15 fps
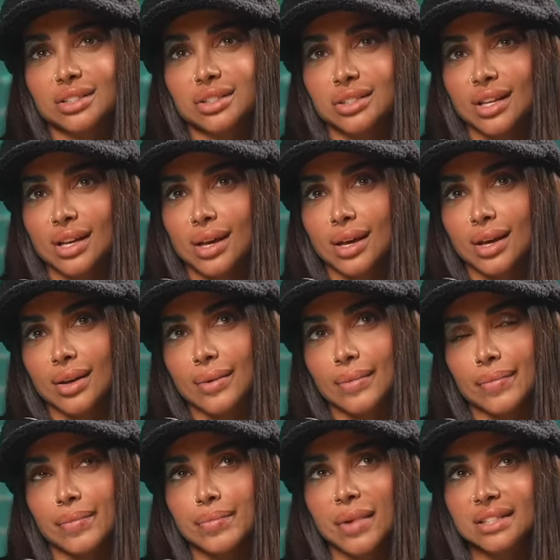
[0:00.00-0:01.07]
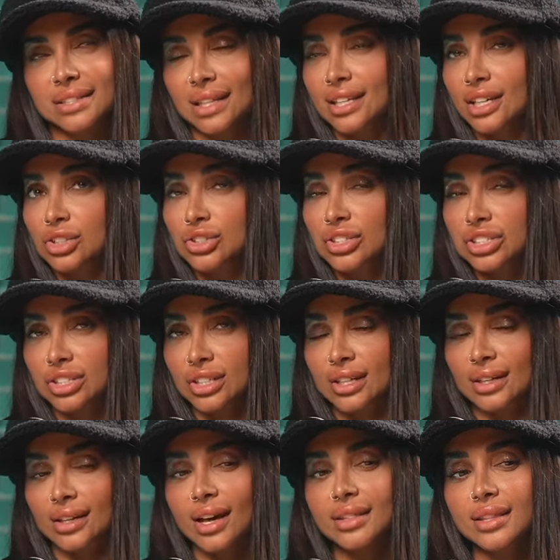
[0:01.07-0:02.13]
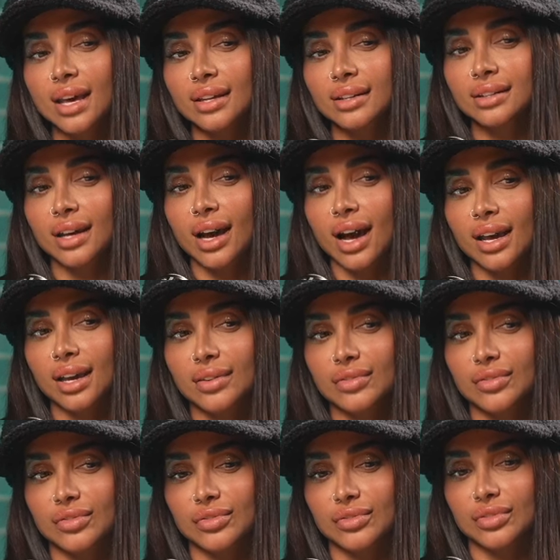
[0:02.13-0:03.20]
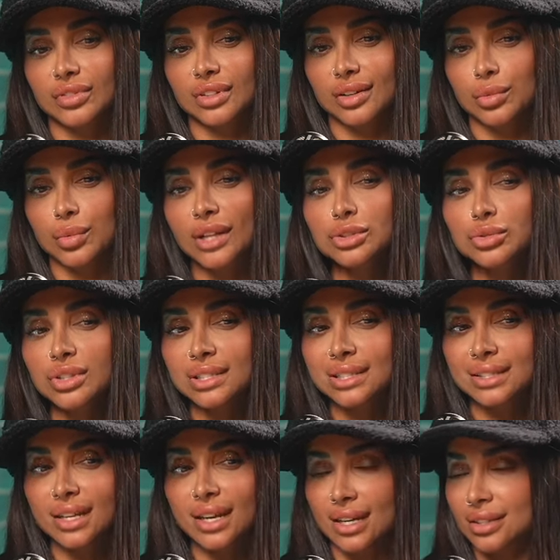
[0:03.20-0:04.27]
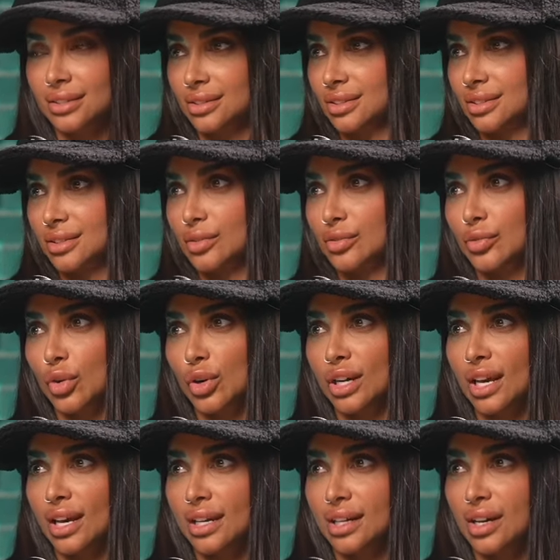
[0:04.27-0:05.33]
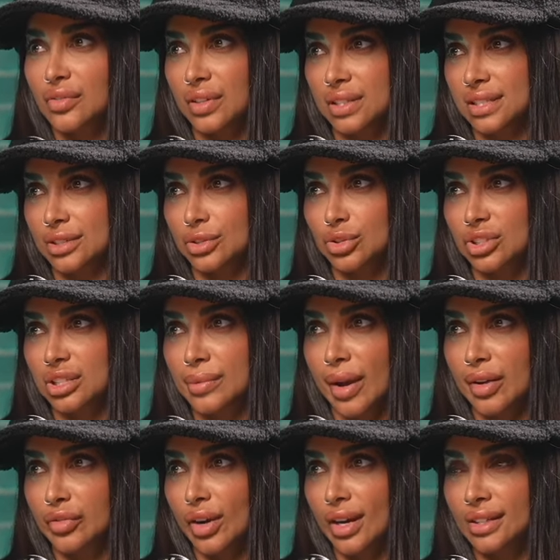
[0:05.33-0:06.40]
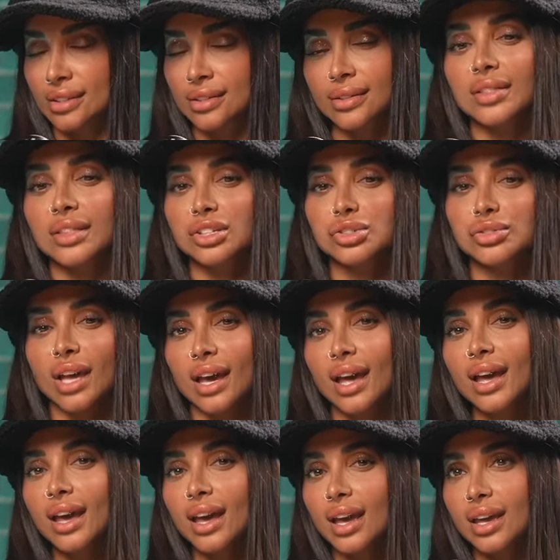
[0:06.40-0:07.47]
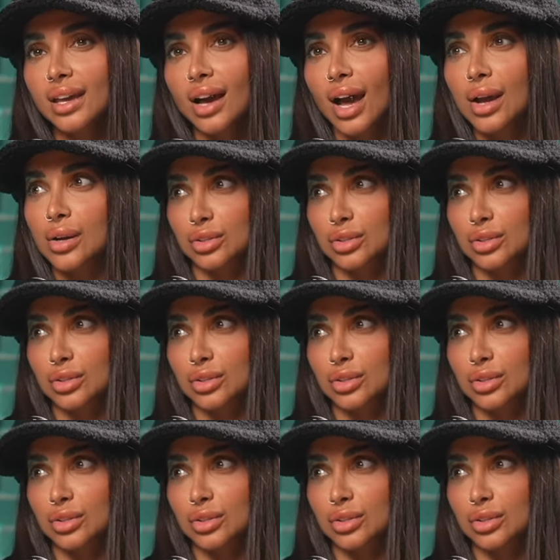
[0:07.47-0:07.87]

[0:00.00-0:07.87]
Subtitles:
It's basically conditioning. And then I went to the States for like a visit to see my friend. And then she's like, hey,